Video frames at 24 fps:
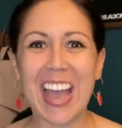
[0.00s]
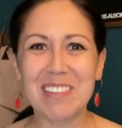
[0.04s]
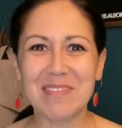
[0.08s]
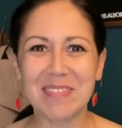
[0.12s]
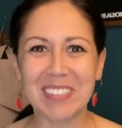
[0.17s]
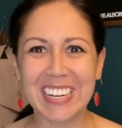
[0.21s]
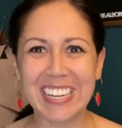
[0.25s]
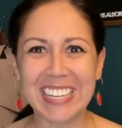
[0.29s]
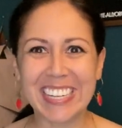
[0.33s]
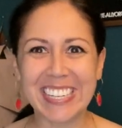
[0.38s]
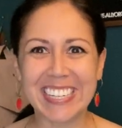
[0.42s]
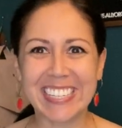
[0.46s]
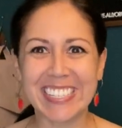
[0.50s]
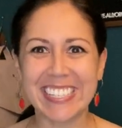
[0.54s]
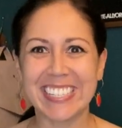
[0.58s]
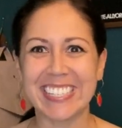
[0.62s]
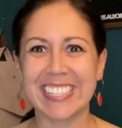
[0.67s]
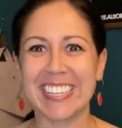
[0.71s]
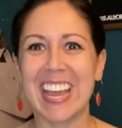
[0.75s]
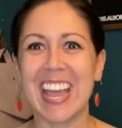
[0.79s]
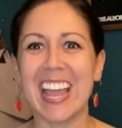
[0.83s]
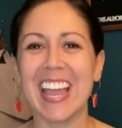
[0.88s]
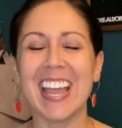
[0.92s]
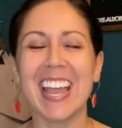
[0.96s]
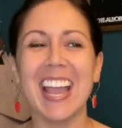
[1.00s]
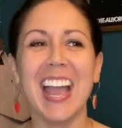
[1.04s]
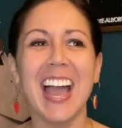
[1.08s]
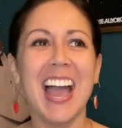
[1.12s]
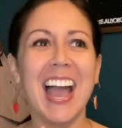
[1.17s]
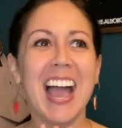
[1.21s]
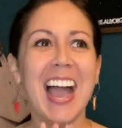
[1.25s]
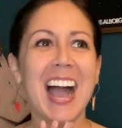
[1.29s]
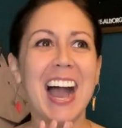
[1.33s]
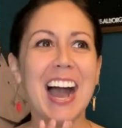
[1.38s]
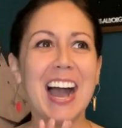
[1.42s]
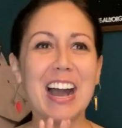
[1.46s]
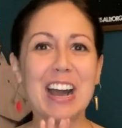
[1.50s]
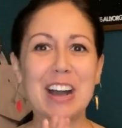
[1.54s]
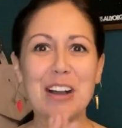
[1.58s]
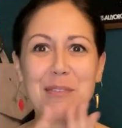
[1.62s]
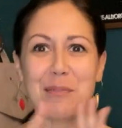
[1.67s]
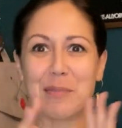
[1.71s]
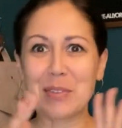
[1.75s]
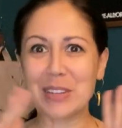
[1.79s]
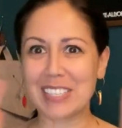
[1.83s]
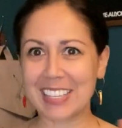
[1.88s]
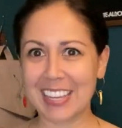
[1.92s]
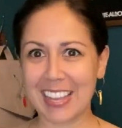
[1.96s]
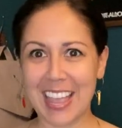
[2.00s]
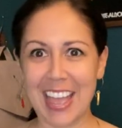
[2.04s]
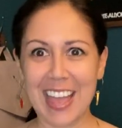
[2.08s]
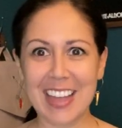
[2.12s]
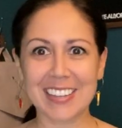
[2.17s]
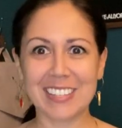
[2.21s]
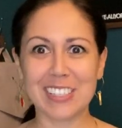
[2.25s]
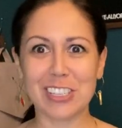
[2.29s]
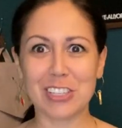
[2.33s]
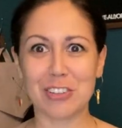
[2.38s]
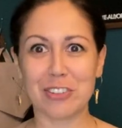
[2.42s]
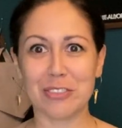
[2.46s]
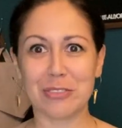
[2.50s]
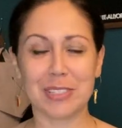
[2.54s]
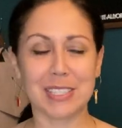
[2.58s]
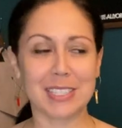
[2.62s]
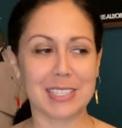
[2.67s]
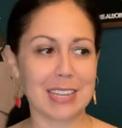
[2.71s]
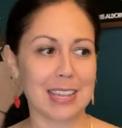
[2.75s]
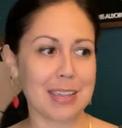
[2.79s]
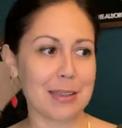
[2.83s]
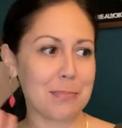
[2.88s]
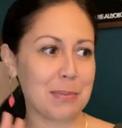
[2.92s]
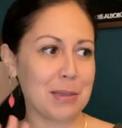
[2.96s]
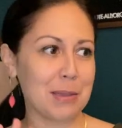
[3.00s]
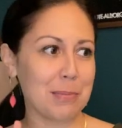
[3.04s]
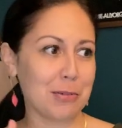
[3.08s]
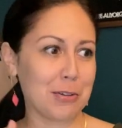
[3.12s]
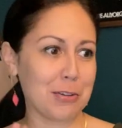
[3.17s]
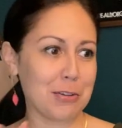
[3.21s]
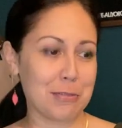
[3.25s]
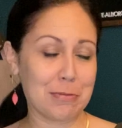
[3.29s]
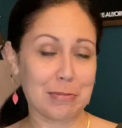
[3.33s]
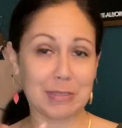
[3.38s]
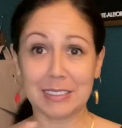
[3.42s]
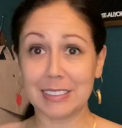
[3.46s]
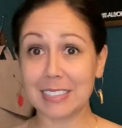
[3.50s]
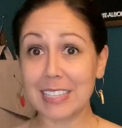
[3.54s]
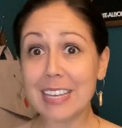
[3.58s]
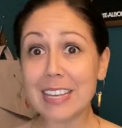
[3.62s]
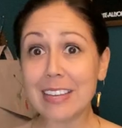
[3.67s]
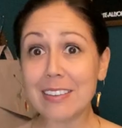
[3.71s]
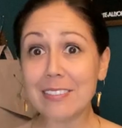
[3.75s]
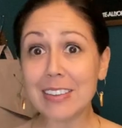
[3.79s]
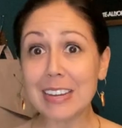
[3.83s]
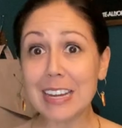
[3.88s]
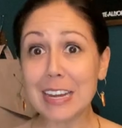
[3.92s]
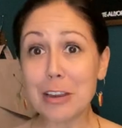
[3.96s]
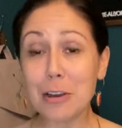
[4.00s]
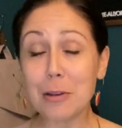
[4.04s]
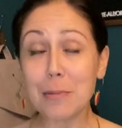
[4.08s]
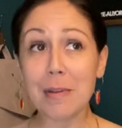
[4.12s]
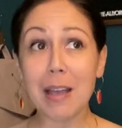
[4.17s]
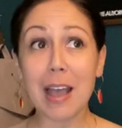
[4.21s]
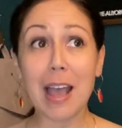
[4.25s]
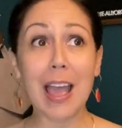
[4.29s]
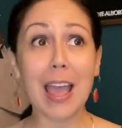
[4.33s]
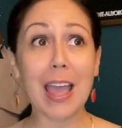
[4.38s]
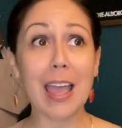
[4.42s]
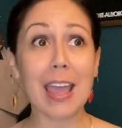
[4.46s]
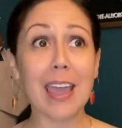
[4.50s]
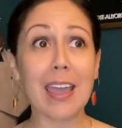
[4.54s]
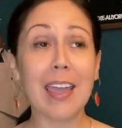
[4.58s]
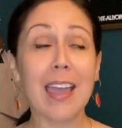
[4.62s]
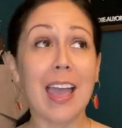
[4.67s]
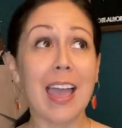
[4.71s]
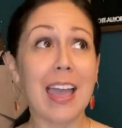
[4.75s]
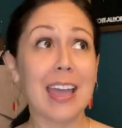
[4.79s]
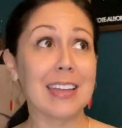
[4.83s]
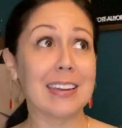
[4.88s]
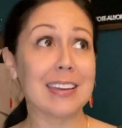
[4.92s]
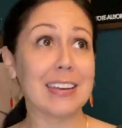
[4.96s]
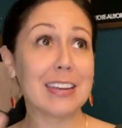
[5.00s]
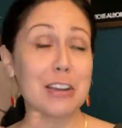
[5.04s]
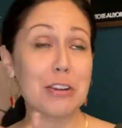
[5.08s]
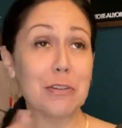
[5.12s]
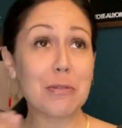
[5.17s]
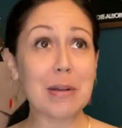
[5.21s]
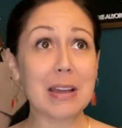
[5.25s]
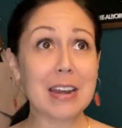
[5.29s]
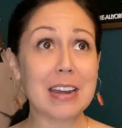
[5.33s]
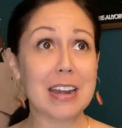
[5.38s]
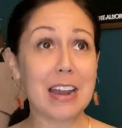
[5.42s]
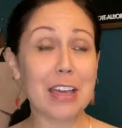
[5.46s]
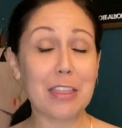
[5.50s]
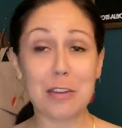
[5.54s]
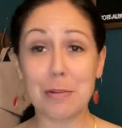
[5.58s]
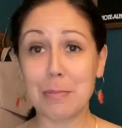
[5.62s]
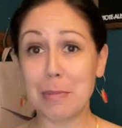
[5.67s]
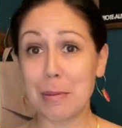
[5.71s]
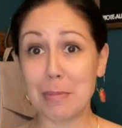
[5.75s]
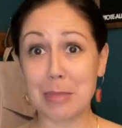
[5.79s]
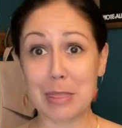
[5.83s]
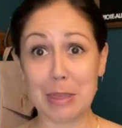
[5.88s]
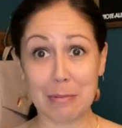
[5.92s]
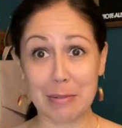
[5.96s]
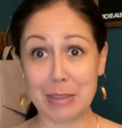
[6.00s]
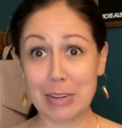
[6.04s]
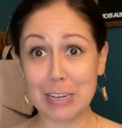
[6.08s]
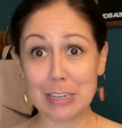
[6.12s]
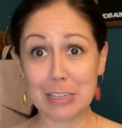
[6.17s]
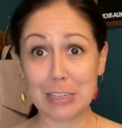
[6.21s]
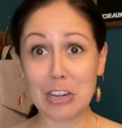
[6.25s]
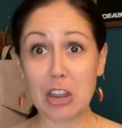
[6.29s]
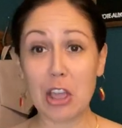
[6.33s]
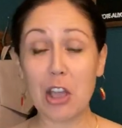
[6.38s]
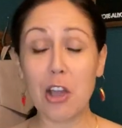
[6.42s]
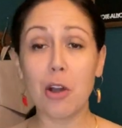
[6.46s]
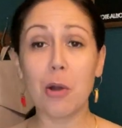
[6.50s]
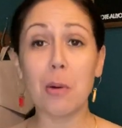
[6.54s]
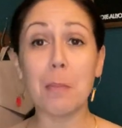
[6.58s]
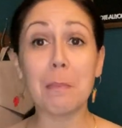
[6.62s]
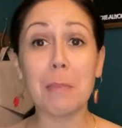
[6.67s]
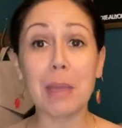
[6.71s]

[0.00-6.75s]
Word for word: happening here tonight um, to get to see people who live nearby, near one another, maybe that we didn't know.